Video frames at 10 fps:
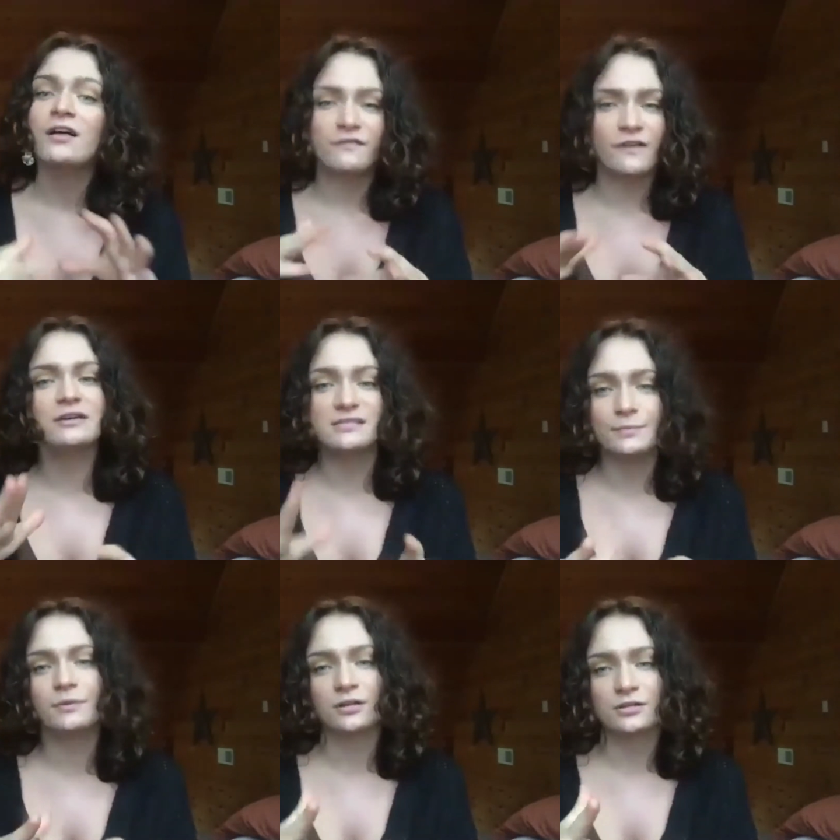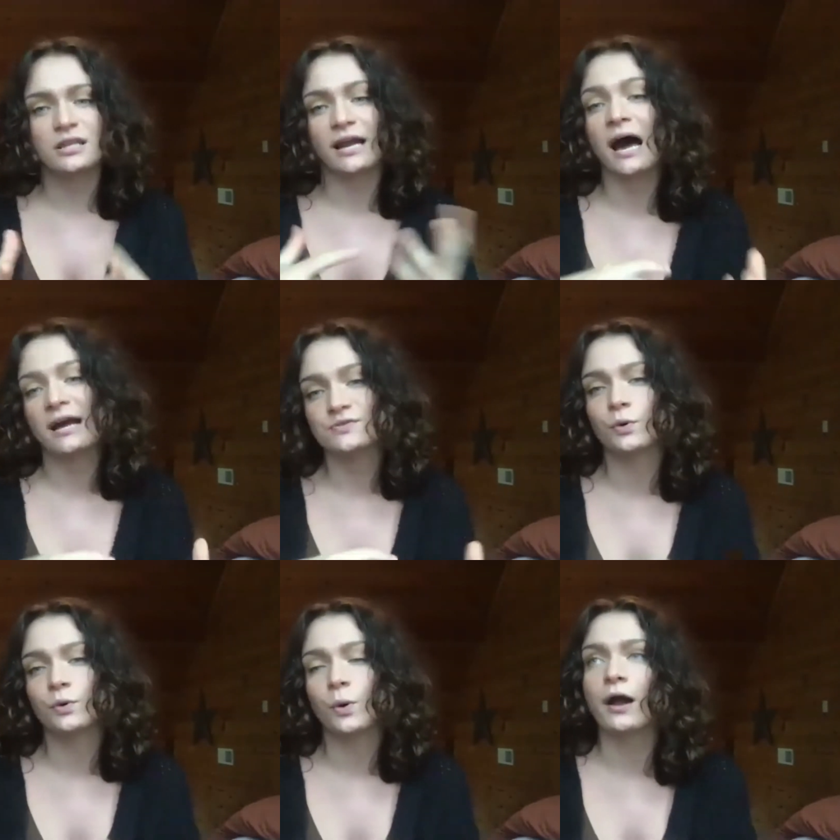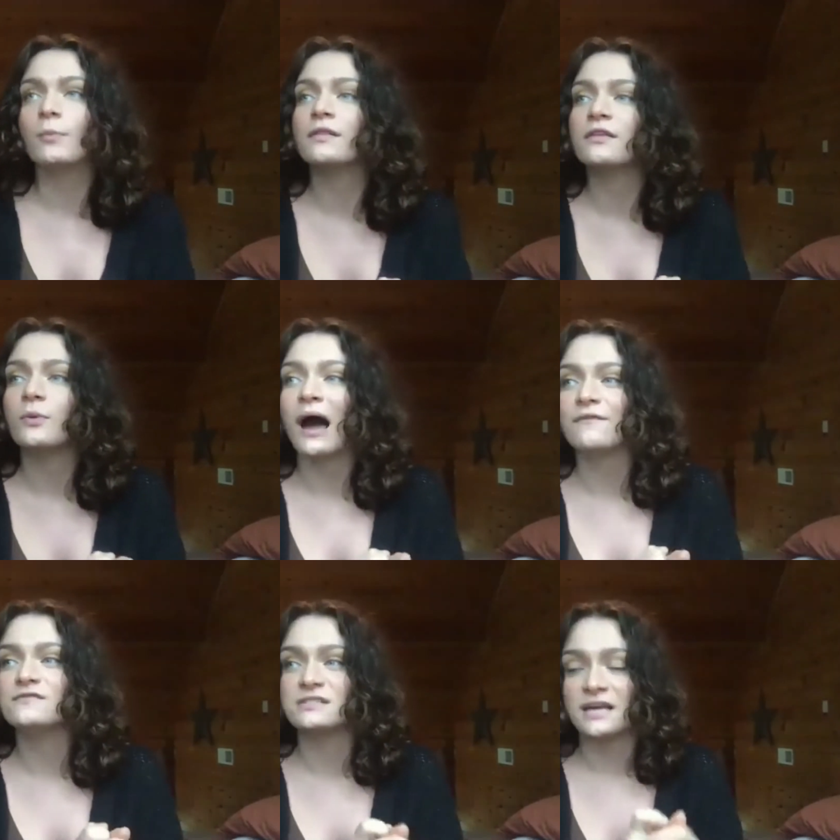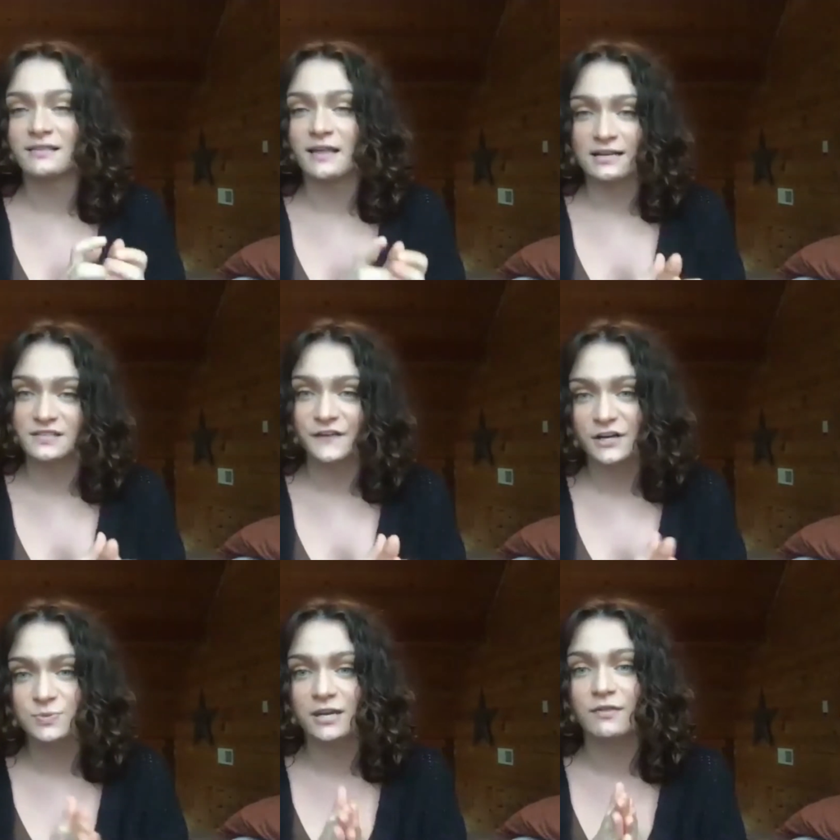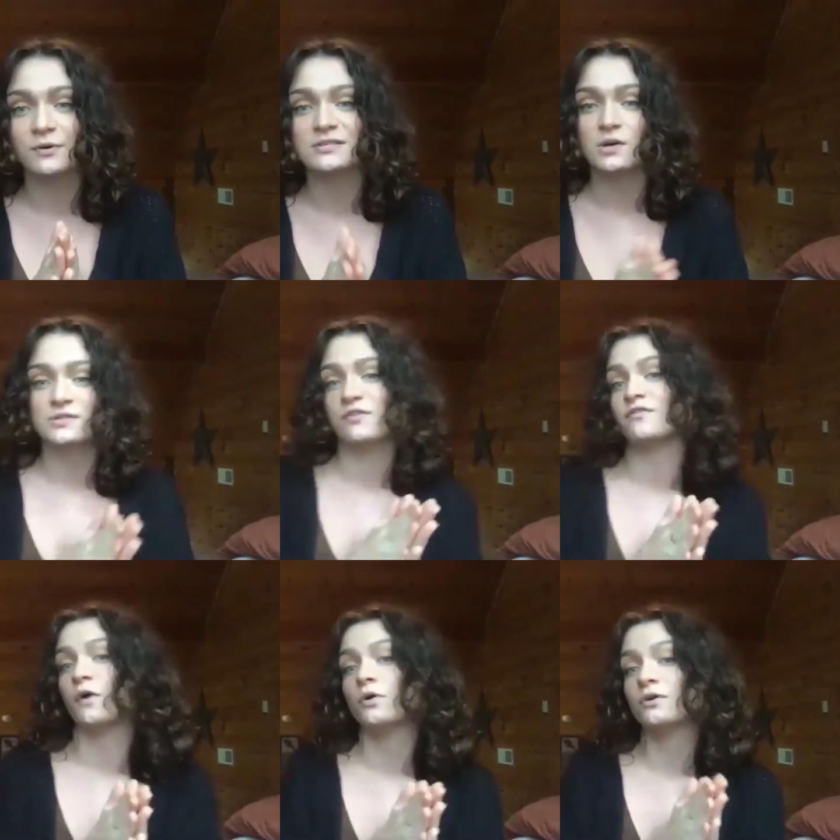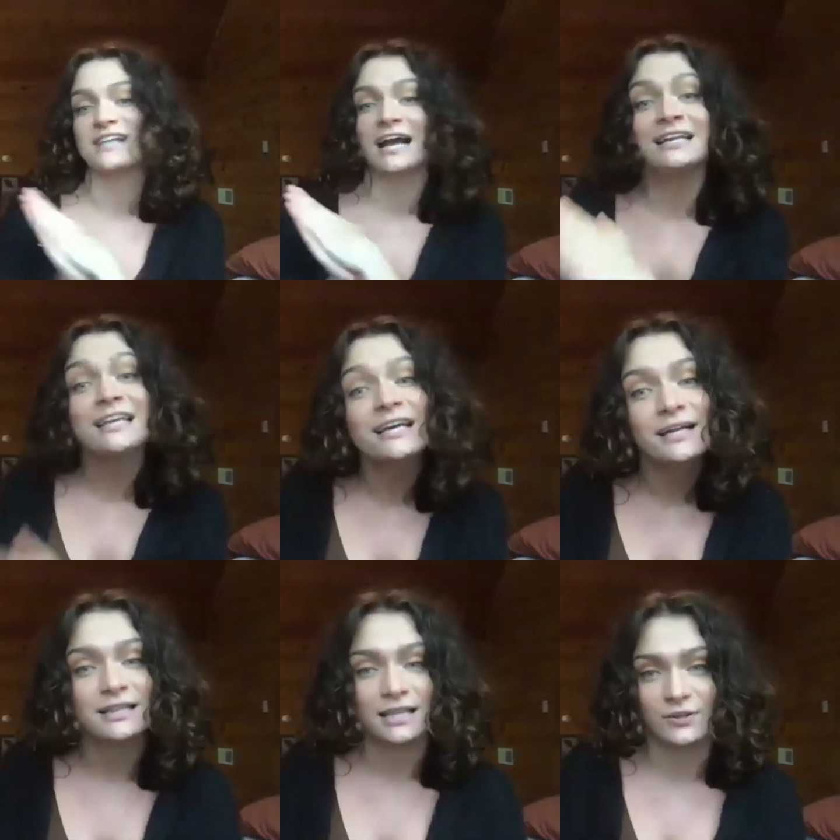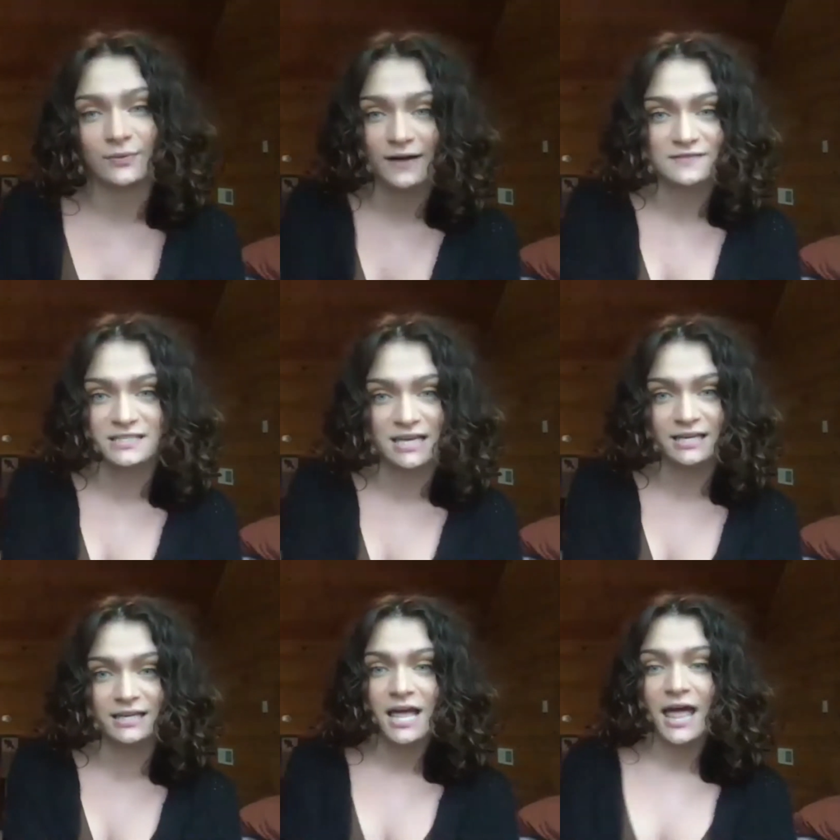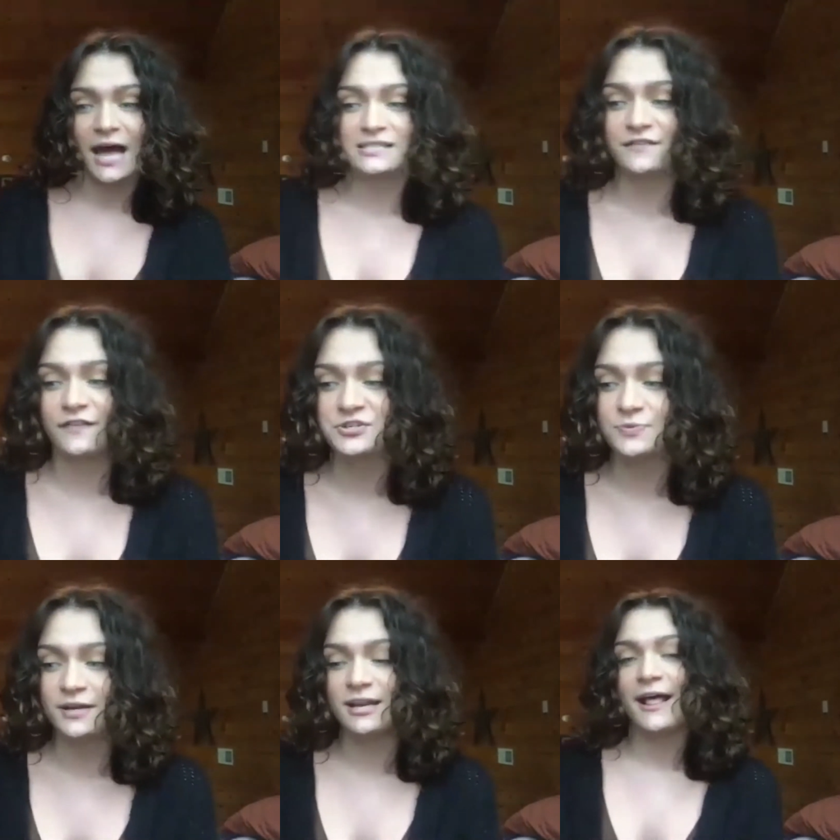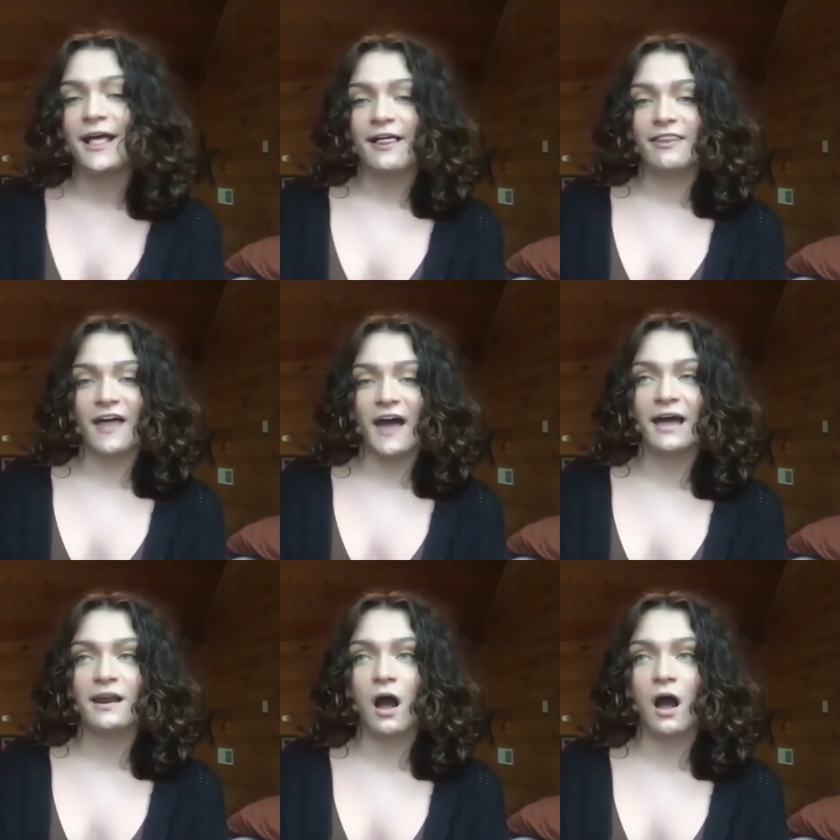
Very similar to like a high school choir, but you have to take that as a freshman, and there is also vocal technique that you have to take as a freshman that